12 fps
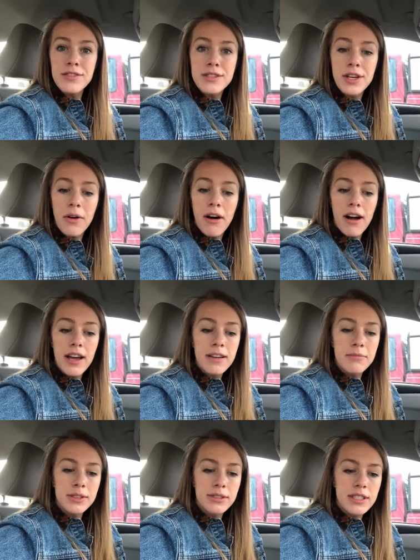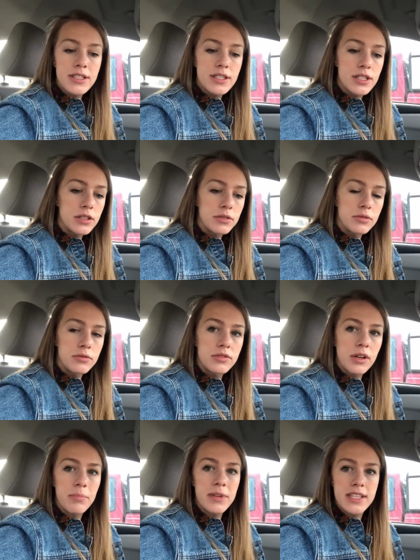so I am going to
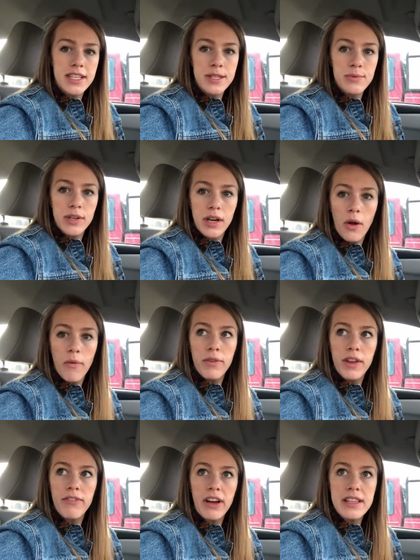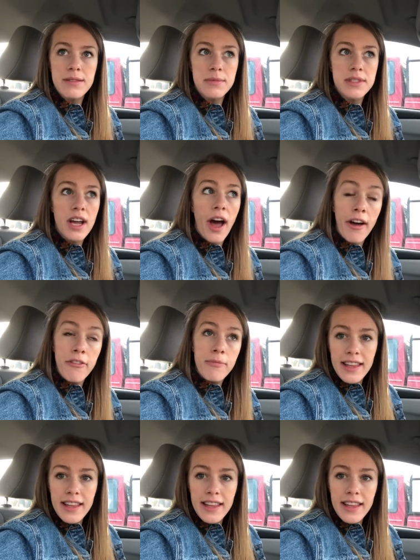jump into this one and hopefully find some stuff